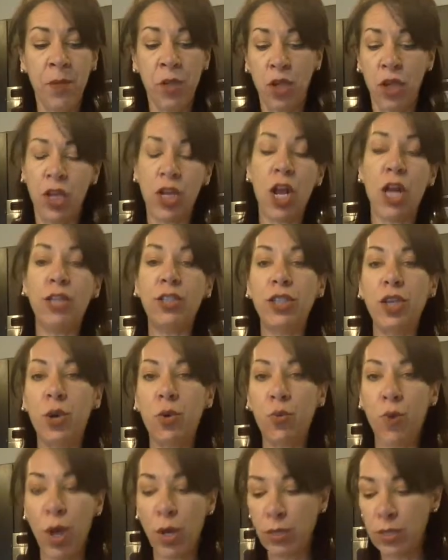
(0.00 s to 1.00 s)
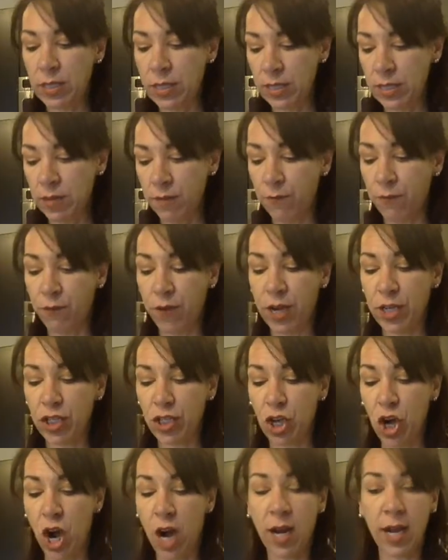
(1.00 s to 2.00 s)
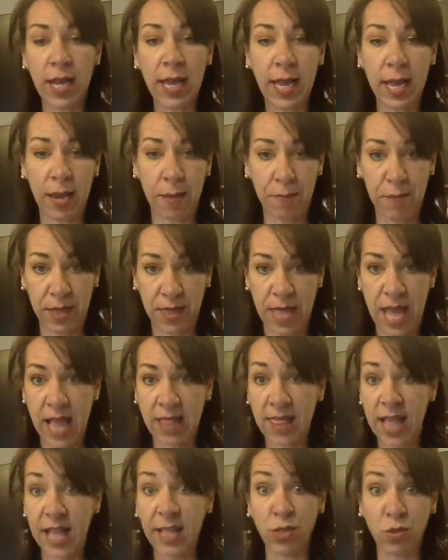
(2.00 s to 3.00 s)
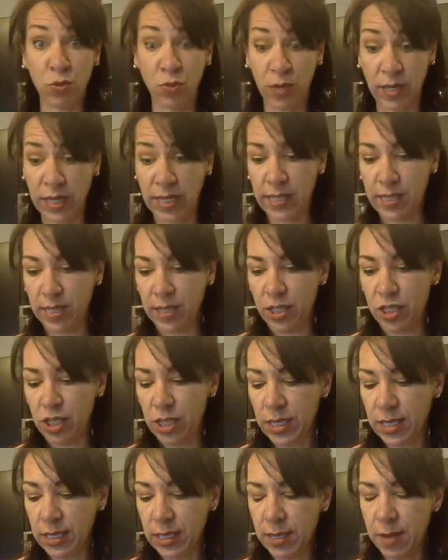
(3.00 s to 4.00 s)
You can also roast some fresh garlic and put that. That's really delicious.